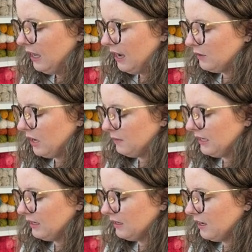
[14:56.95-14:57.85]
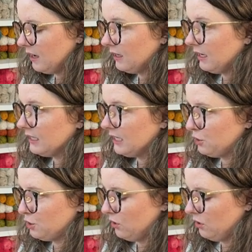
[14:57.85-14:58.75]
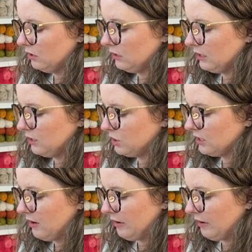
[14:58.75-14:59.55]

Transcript: I'm not being intentional. It's just how I